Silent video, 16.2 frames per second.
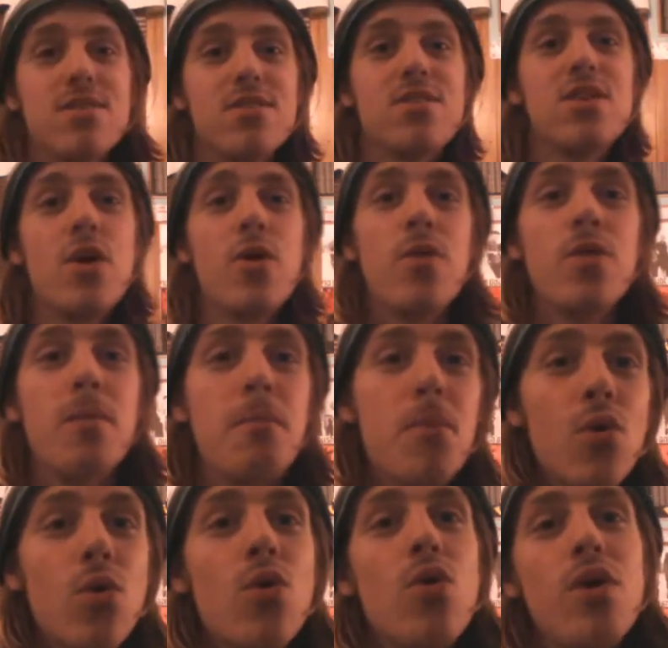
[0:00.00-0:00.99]
So the
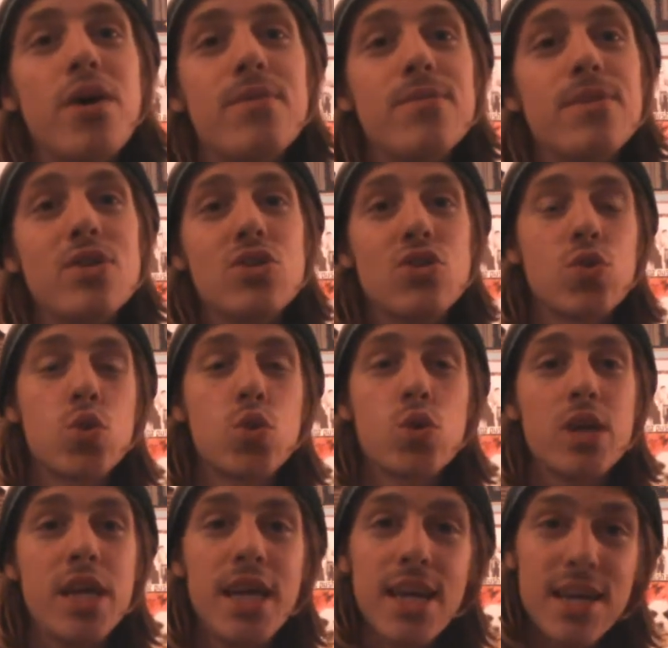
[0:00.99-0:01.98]
moral of the
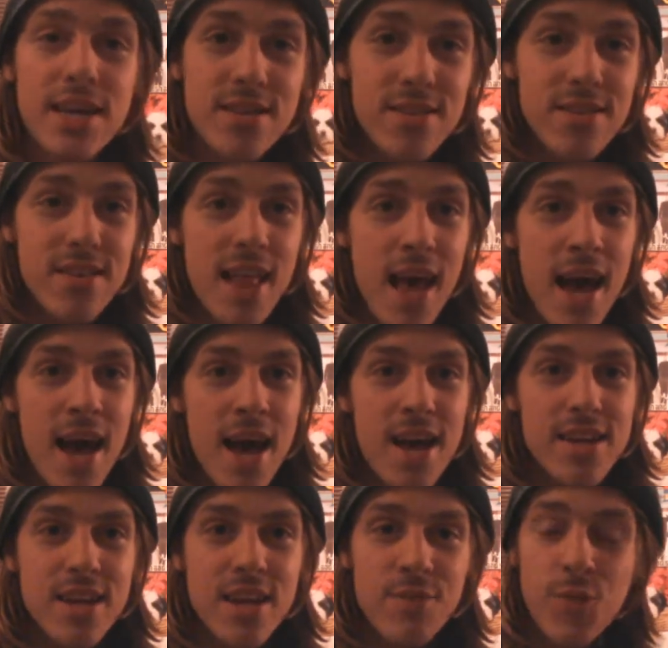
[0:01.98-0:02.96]
story is
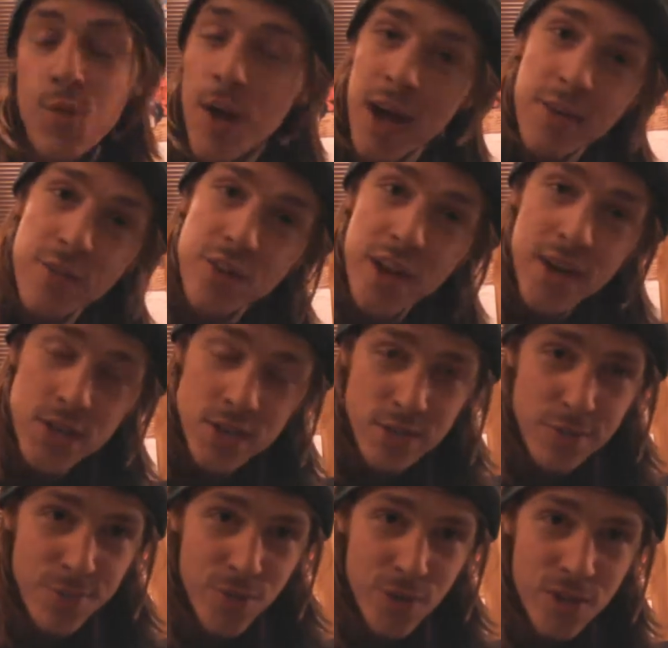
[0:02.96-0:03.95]
that if you have
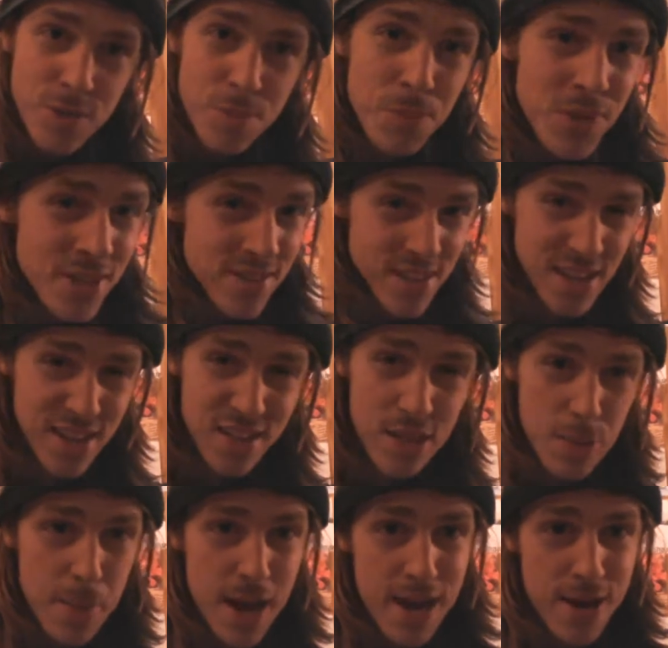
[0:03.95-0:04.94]
toxic friends, please get
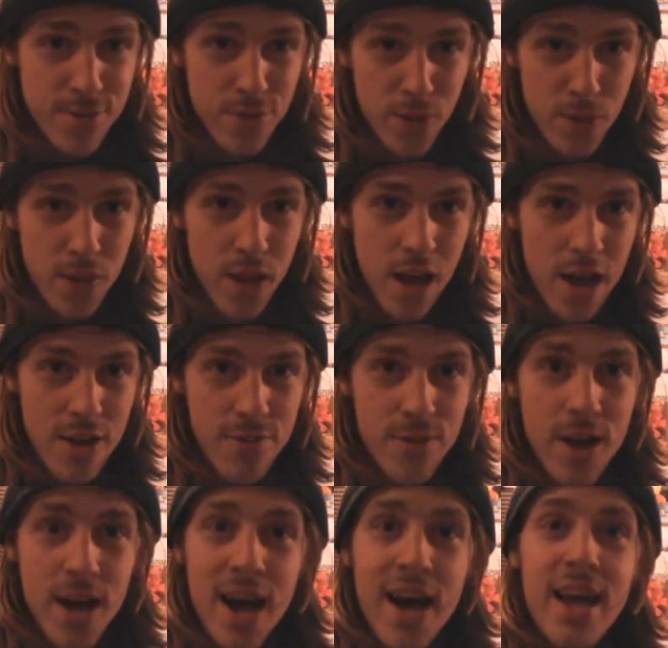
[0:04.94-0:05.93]
them out of your life.
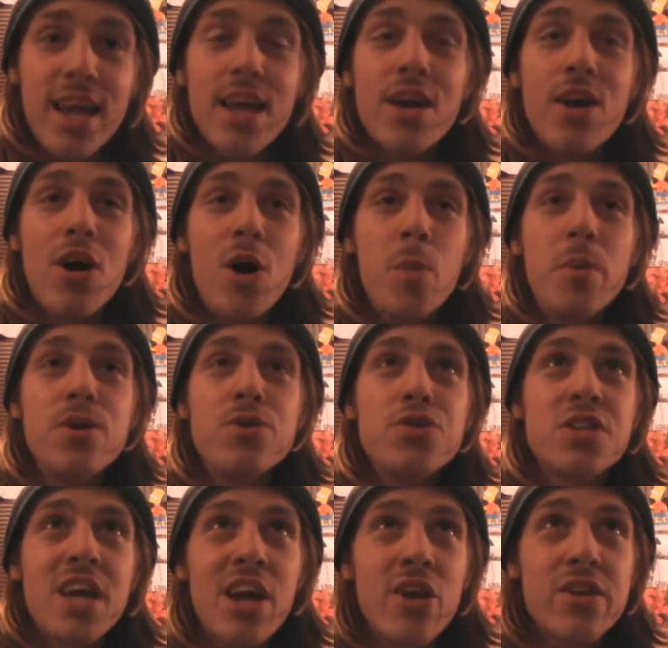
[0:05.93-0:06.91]
I can
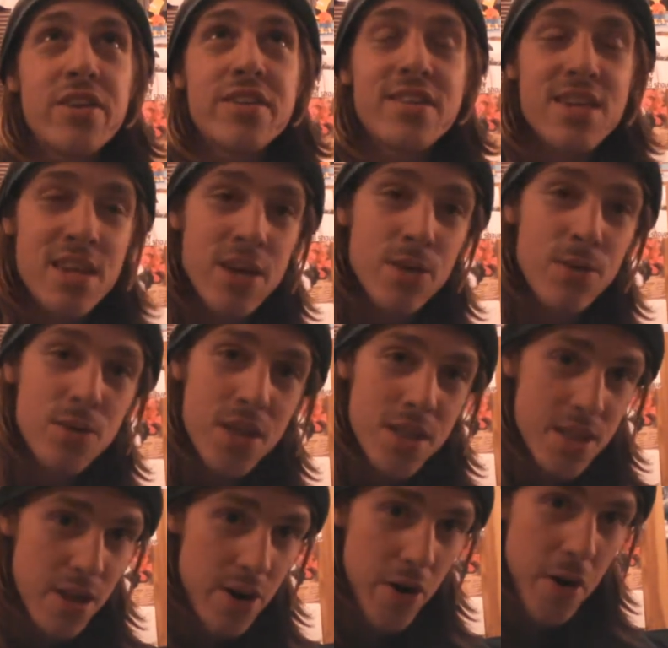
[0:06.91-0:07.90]
almost guarantee you
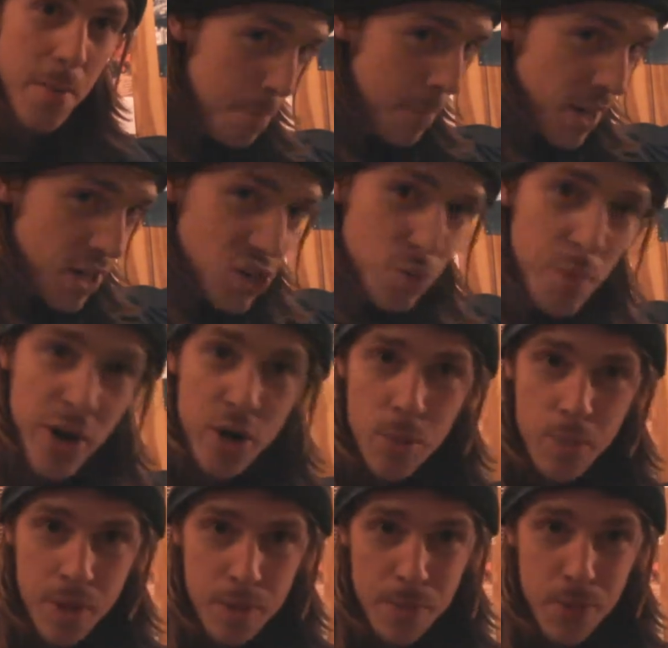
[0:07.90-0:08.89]
that there are much
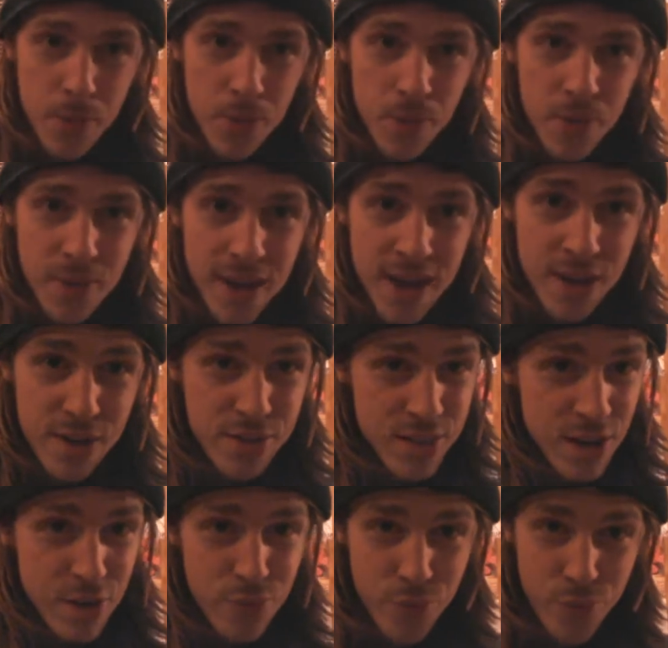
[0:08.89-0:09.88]
better people out
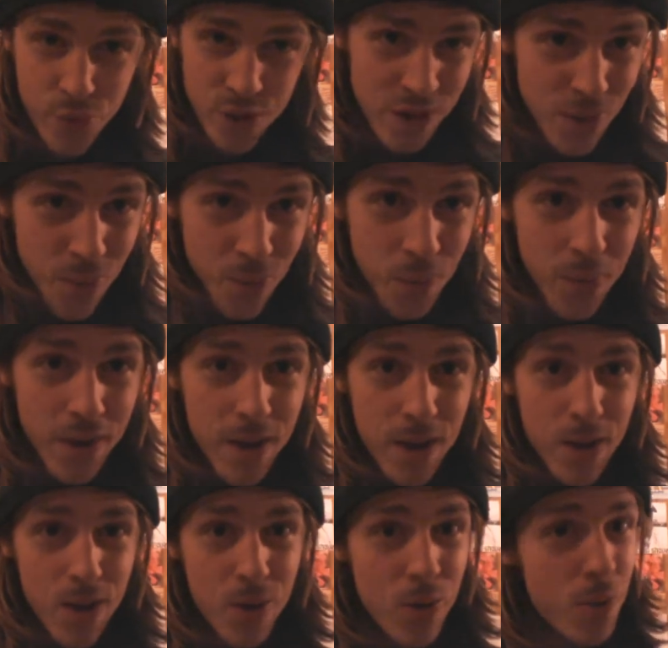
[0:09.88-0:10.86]
there for you
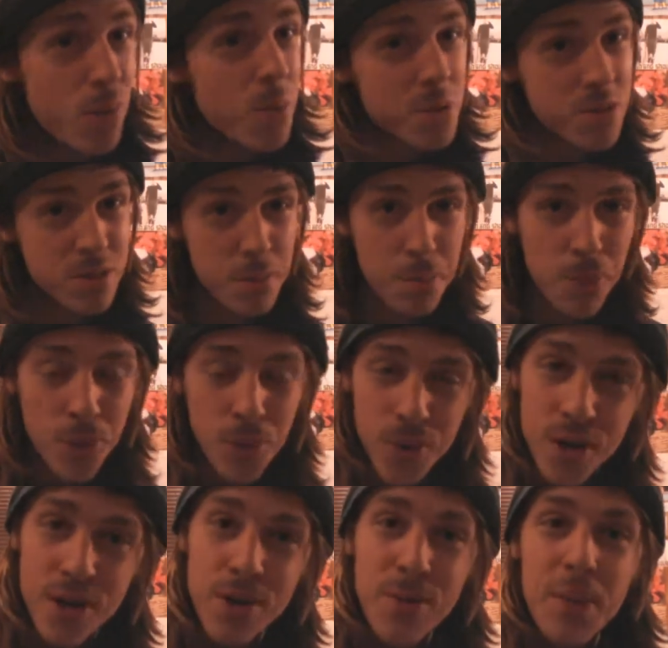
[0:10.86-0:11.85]
who will
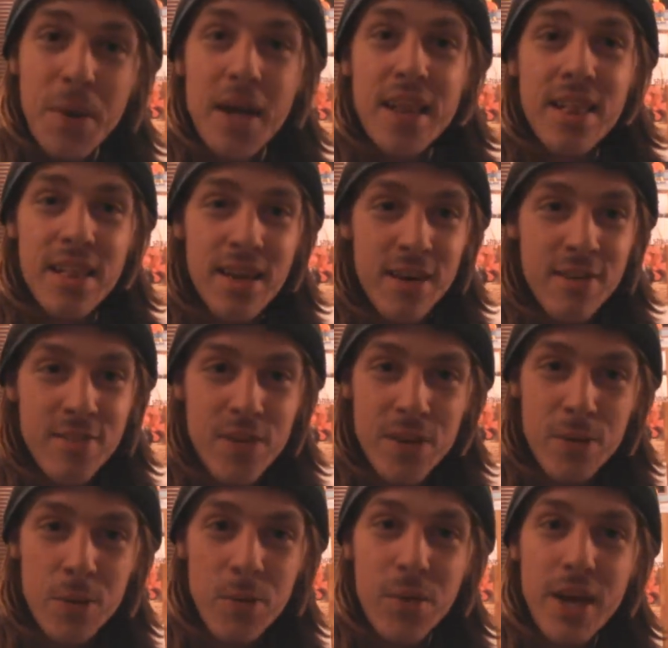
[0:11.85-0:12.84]
support you and love
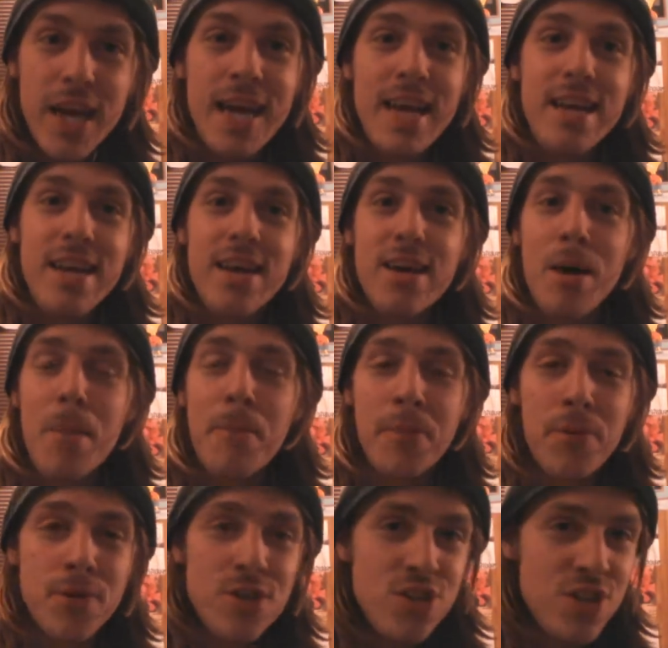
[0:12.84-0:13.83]
you and
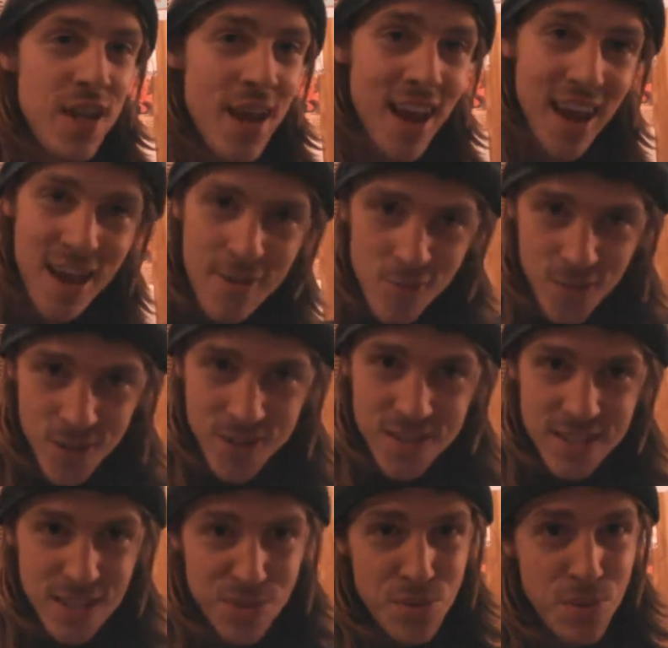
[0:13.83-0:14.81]
appreciate every
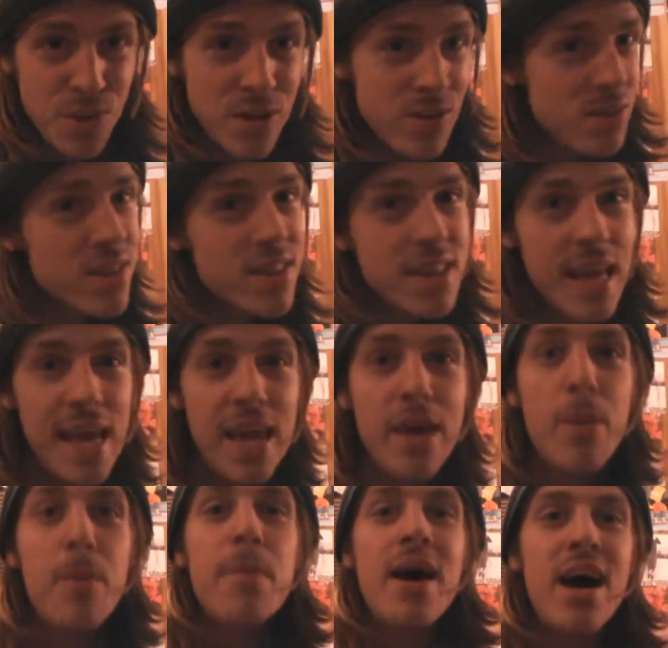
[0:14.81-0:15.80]
single little
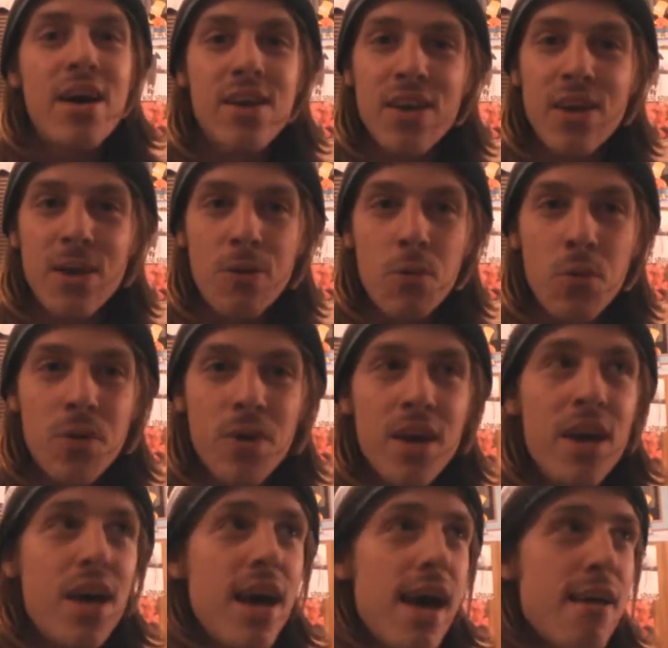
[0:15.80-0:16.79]
thing about you,
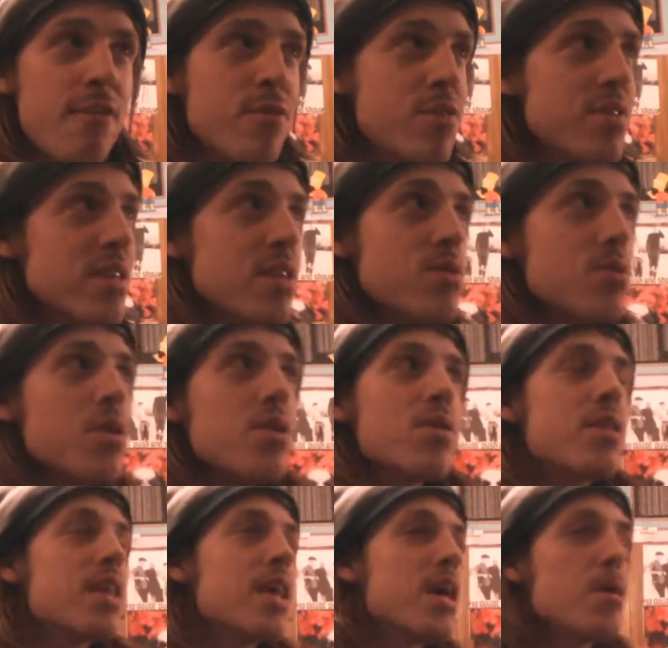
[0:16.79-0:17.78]
every single
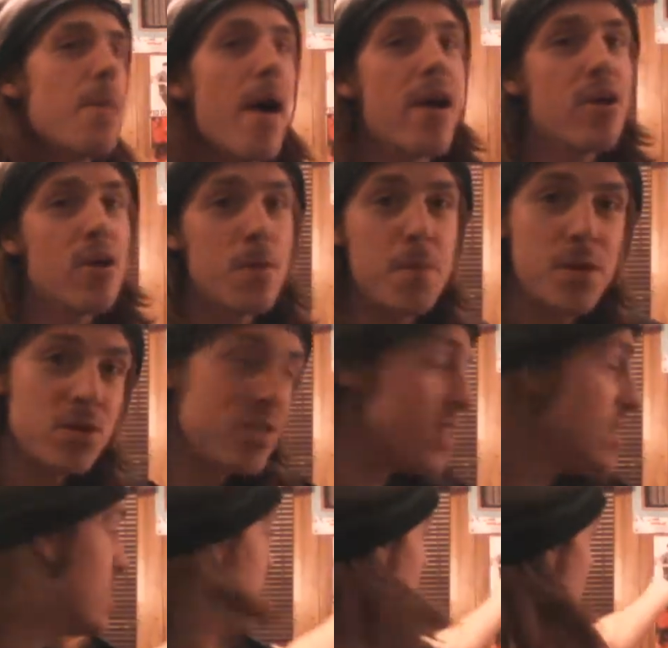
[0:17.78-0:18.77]
little thing about your
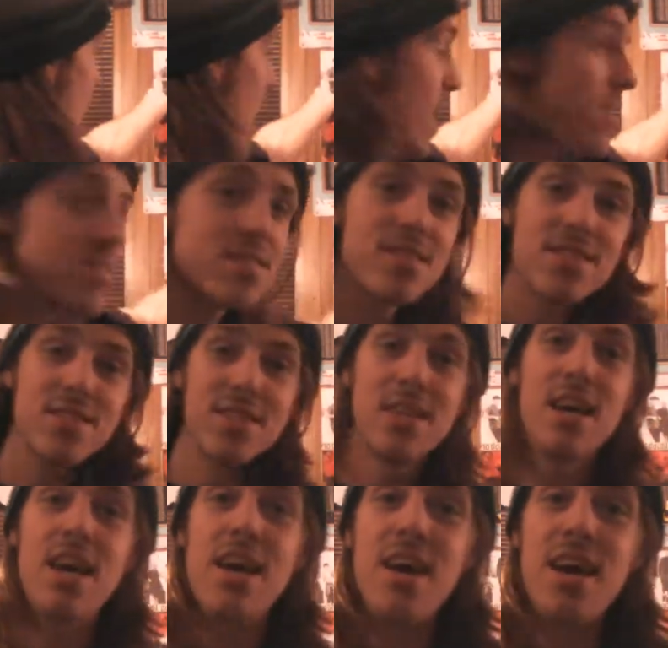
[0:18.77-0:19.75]
music taste,
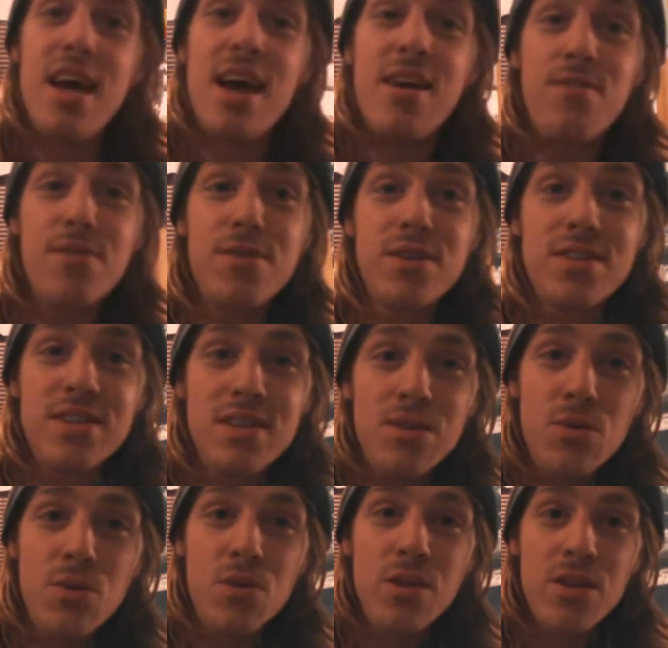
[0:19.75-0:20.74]
every
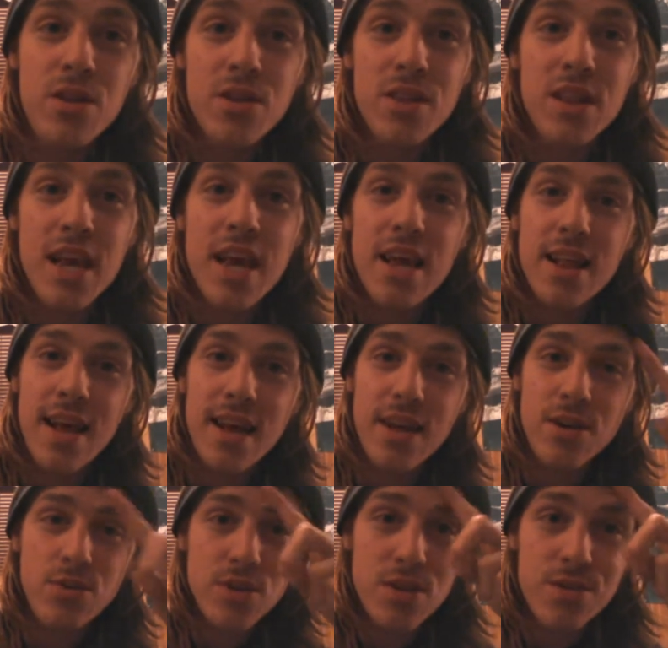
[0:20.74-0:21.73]
single little thing that
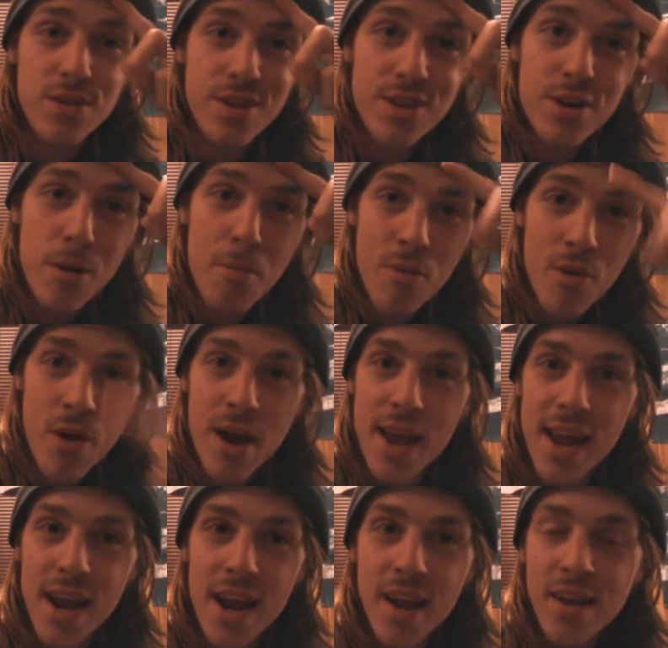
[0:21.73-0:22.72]
goes on in your
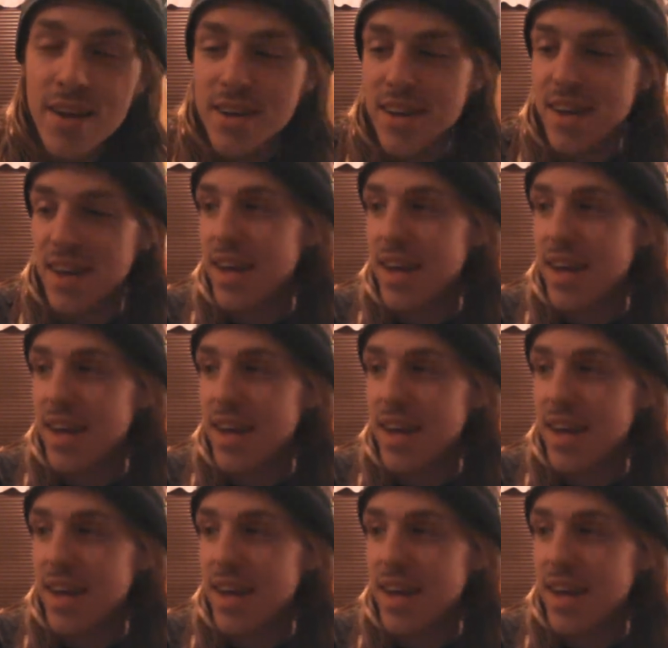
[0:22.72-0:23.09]
brain.